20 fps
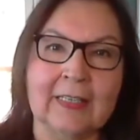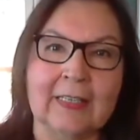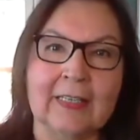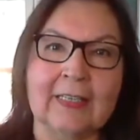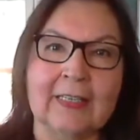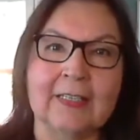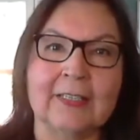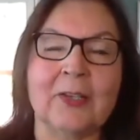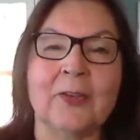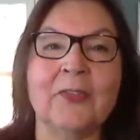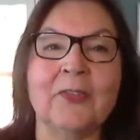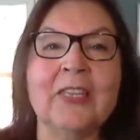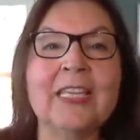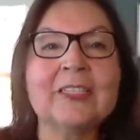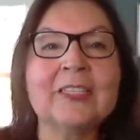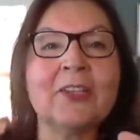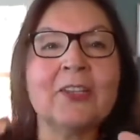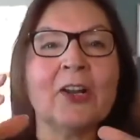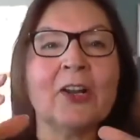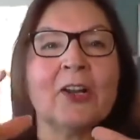So
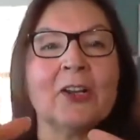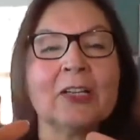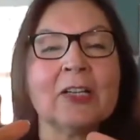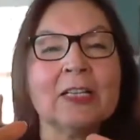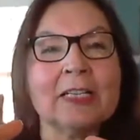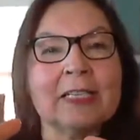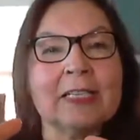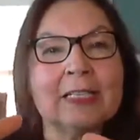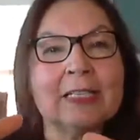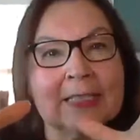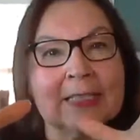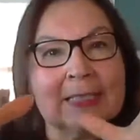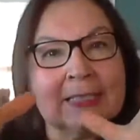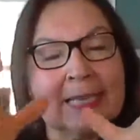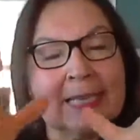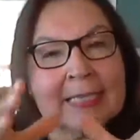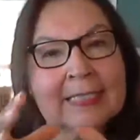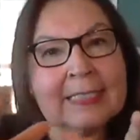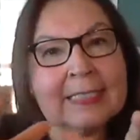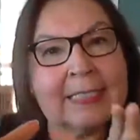these are
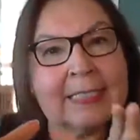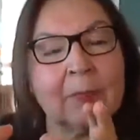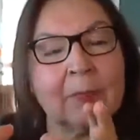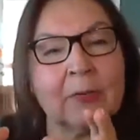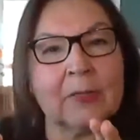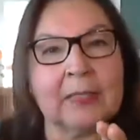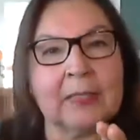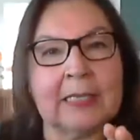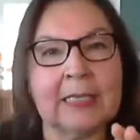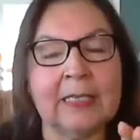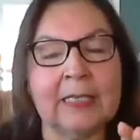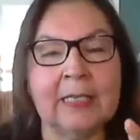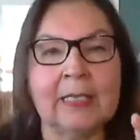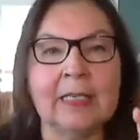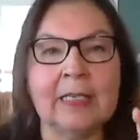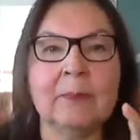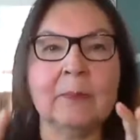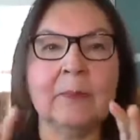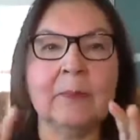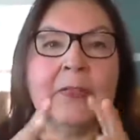said separately,
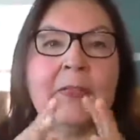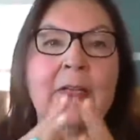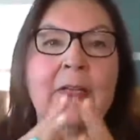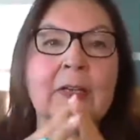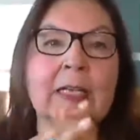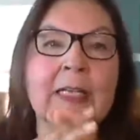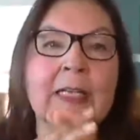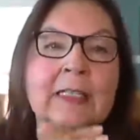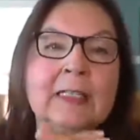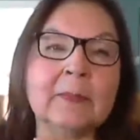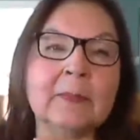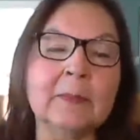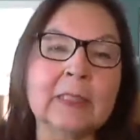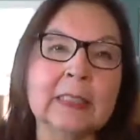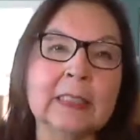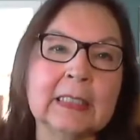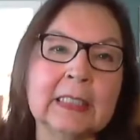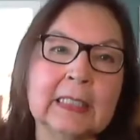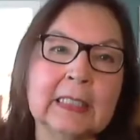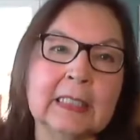but they're
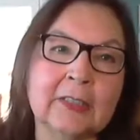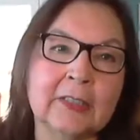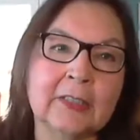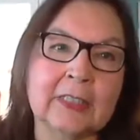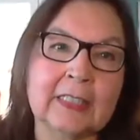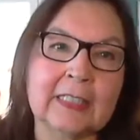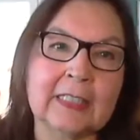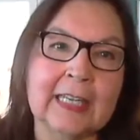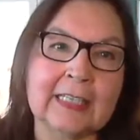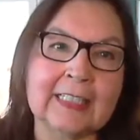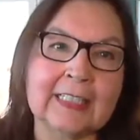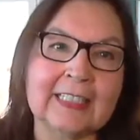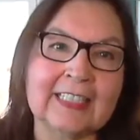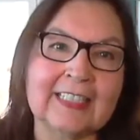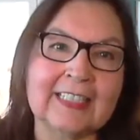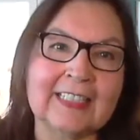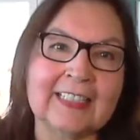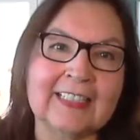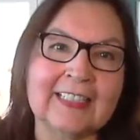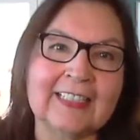intimately interconnected,
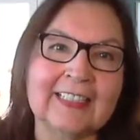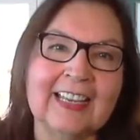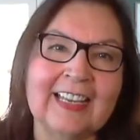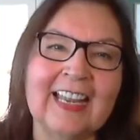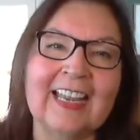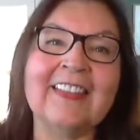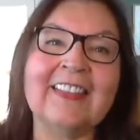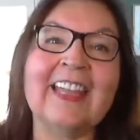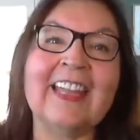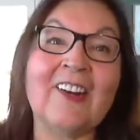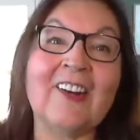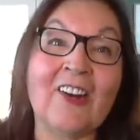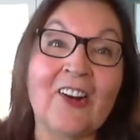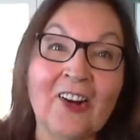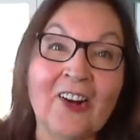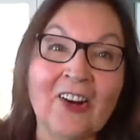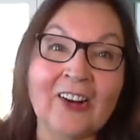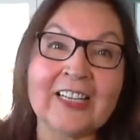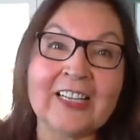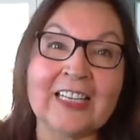and they
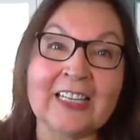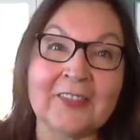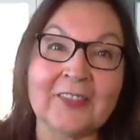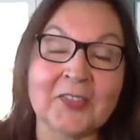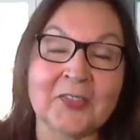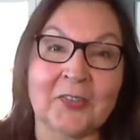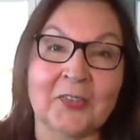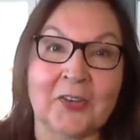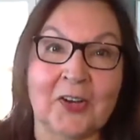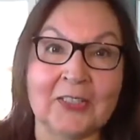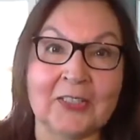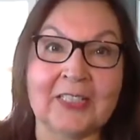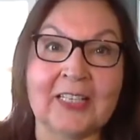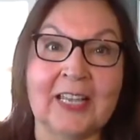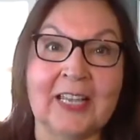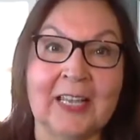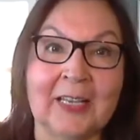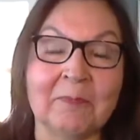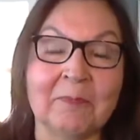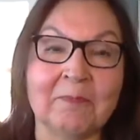are gifts for our
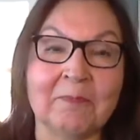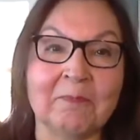time.